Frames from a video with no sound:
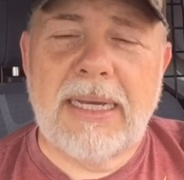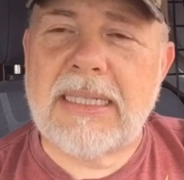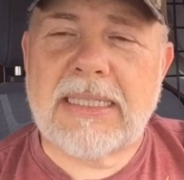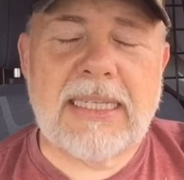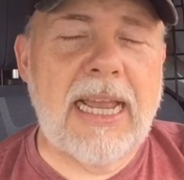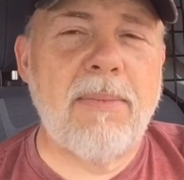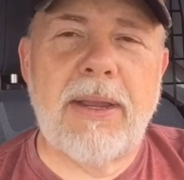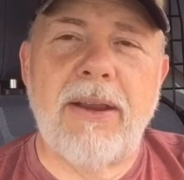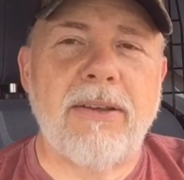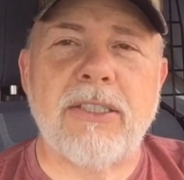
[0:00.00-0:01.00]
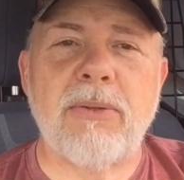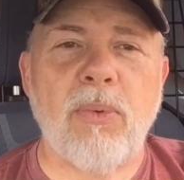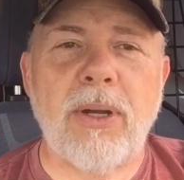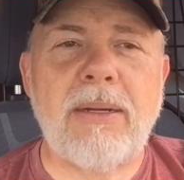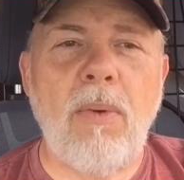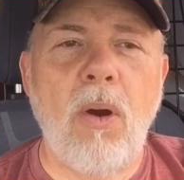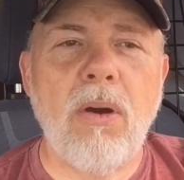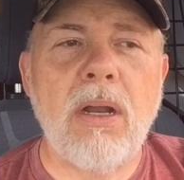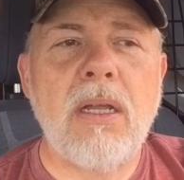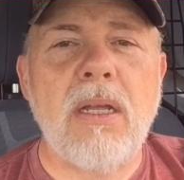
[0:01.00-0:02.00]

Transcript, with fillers: in the same areas that brim are.